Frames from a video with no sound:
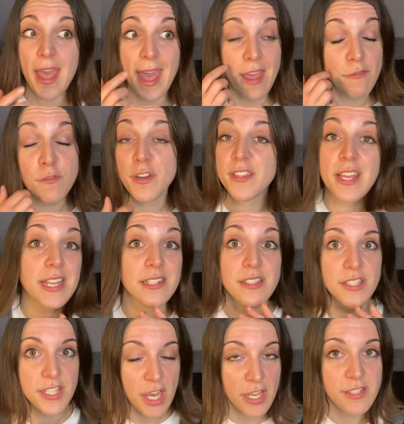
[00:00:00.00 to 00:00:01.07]
Everything
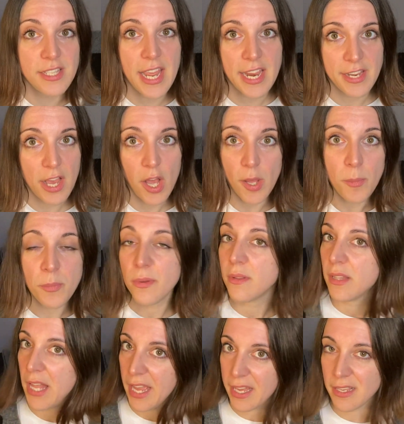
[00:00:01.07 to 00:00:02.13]
does add up,
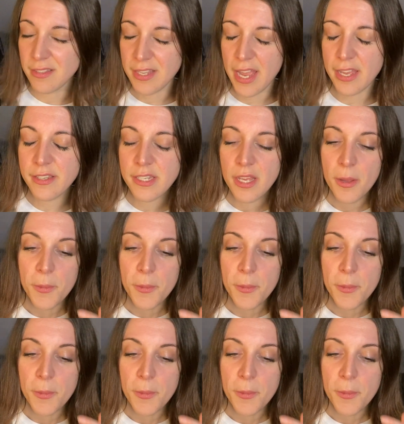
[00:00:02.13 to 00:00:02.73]
like I said,